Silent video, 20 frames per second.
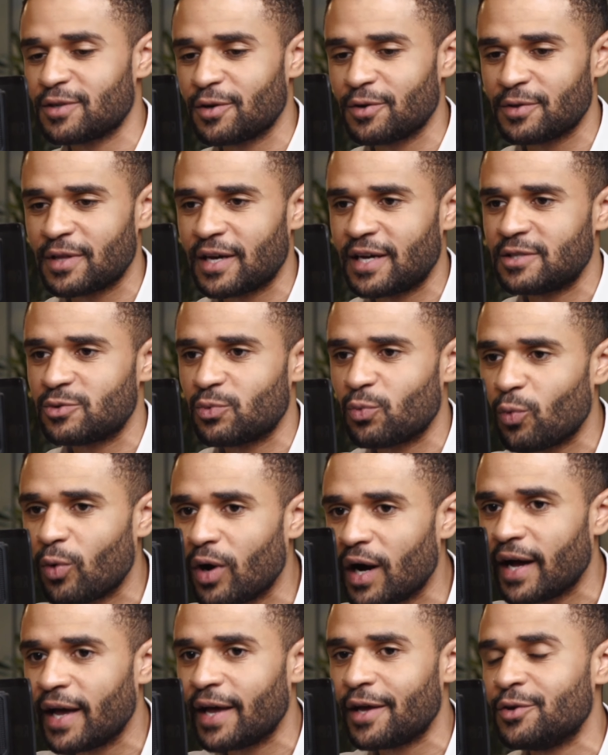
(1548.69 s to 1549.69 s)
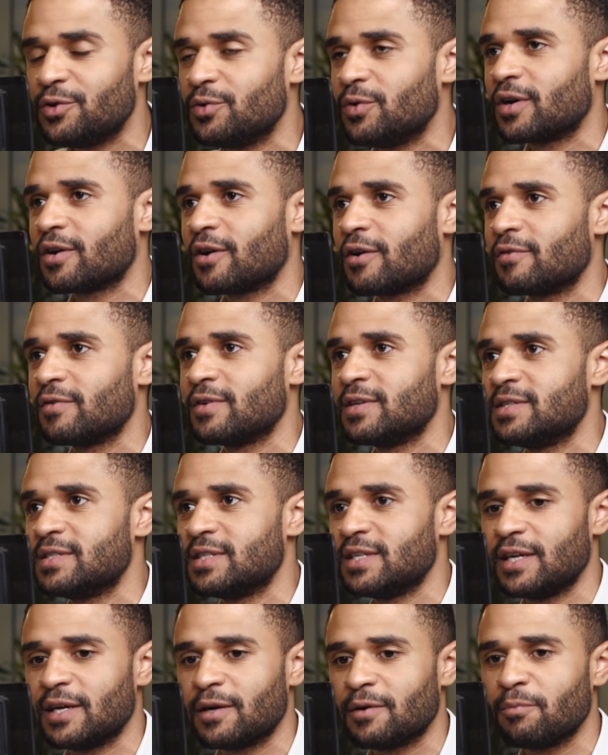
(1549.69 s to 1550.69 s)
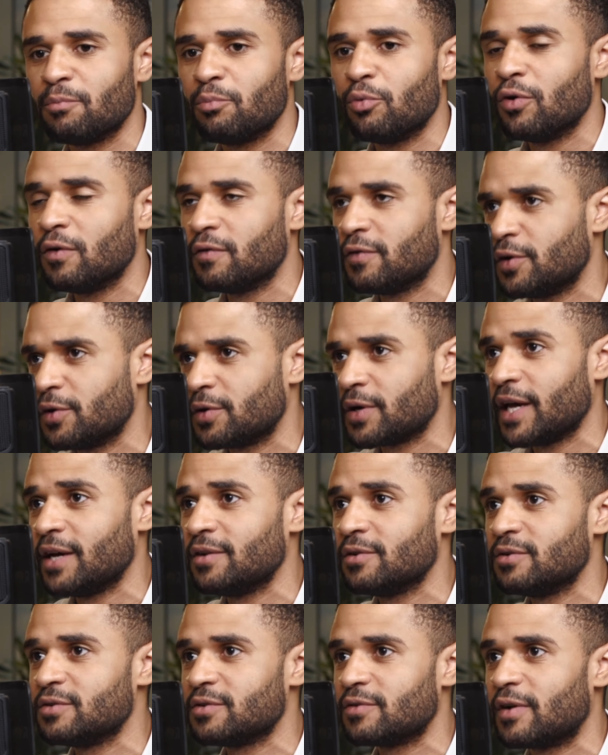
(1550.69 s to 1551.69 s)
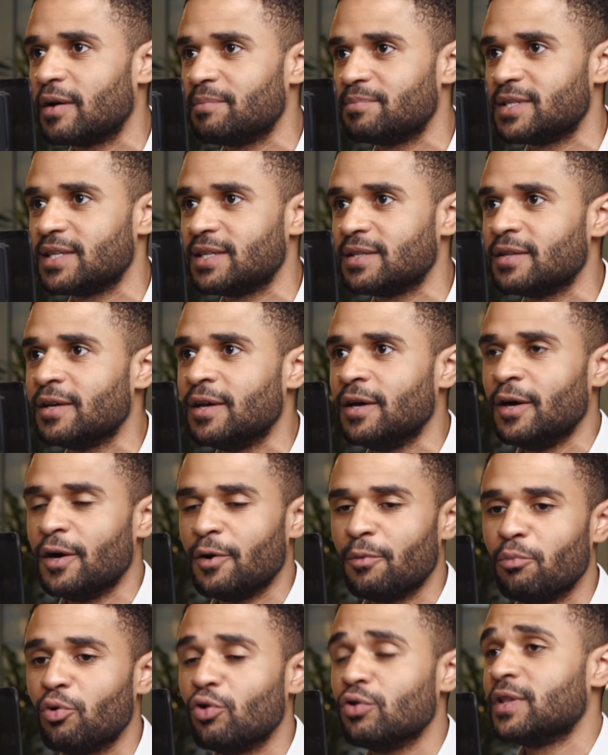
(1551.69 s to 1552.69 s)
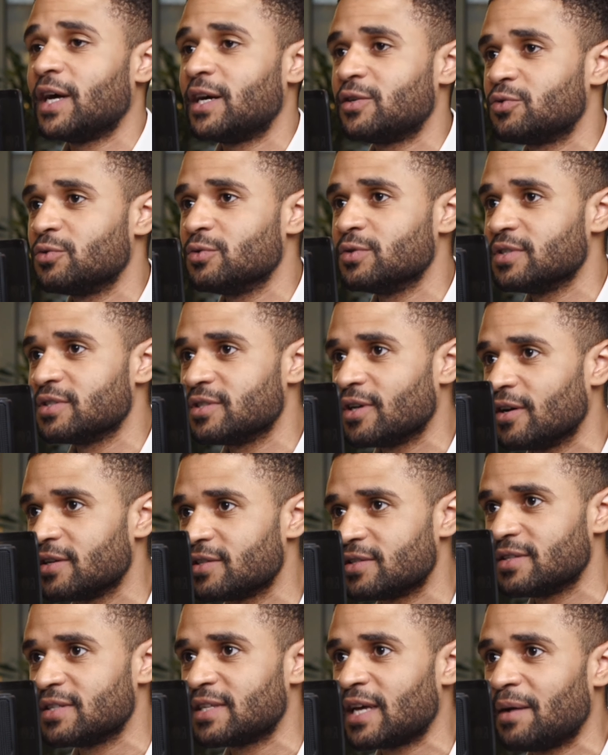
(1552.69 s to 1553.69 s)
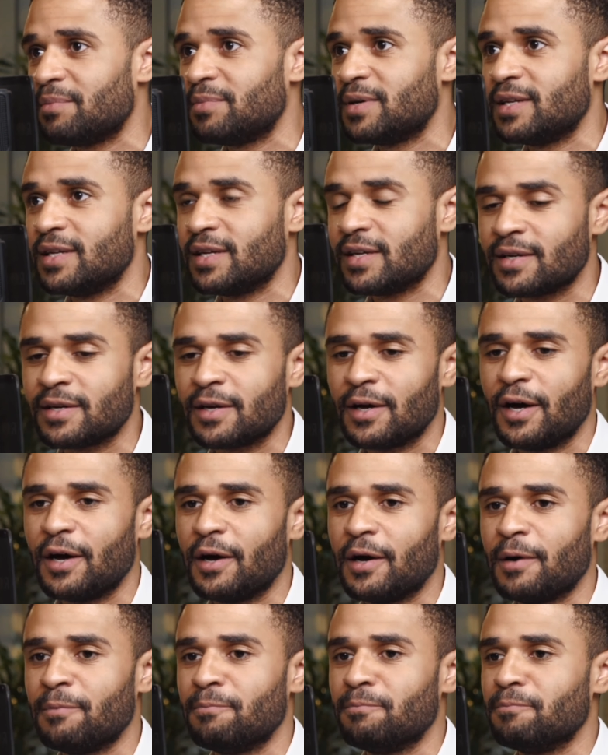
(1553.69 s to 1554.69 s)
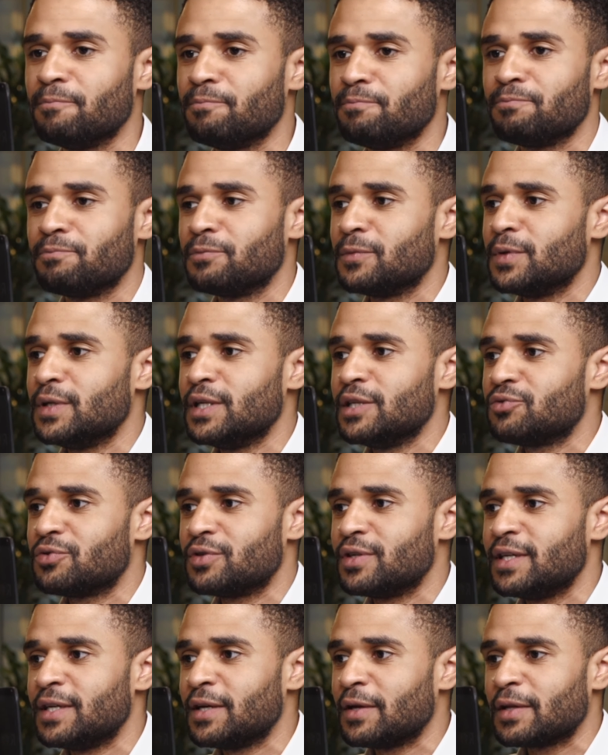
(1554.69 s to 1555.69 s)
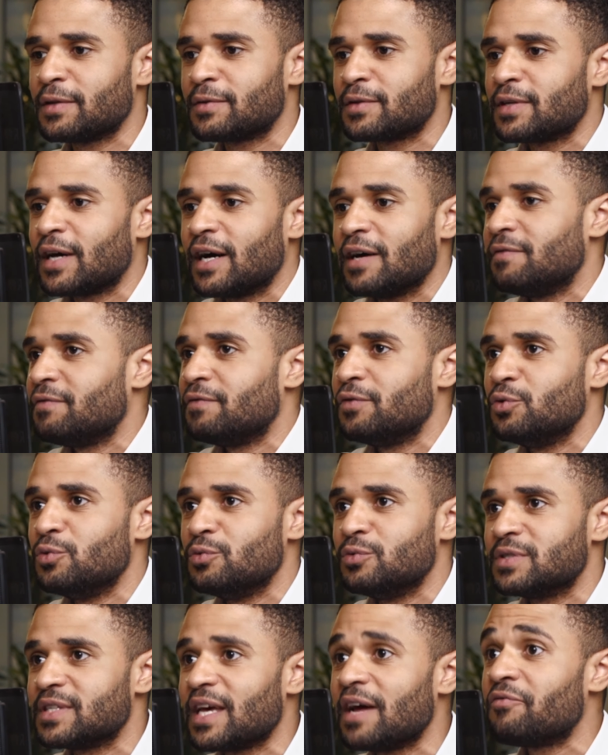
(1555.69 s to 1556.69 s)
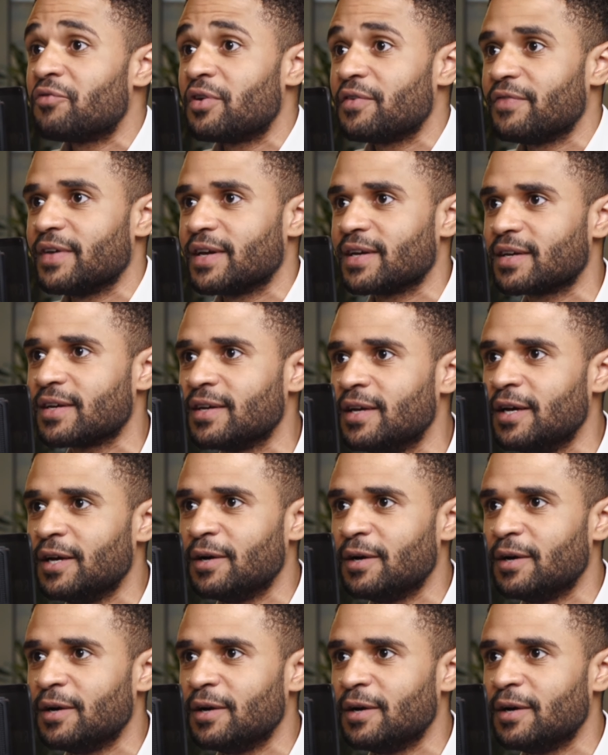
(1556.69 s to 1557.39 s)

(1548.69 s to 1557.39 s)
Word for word: So that's why you are currently seeing more volcanoes erupting, more natural disasters happening, um, literally typhoons, everything.